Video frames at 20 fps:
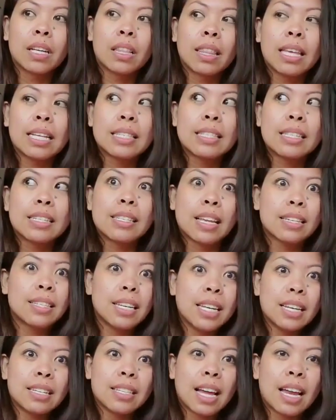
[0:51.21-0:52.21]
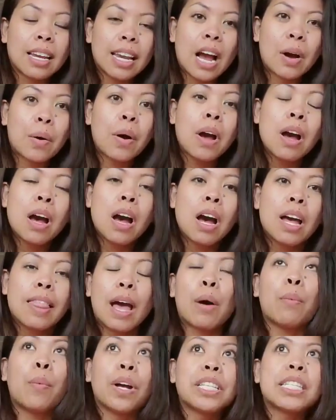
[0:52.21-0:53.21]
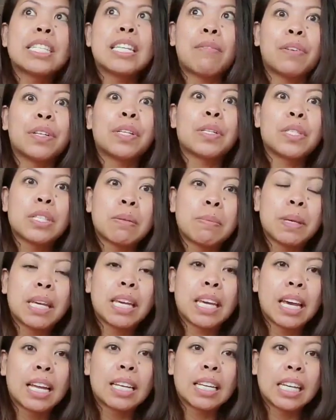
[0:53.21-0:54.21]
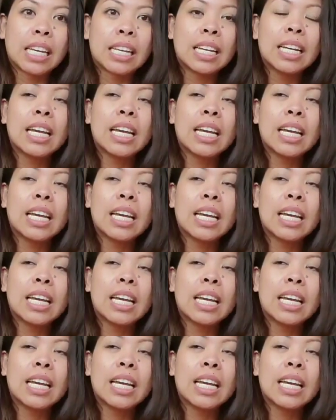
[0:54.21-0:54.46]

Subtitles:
these necessities that once never used to be a need,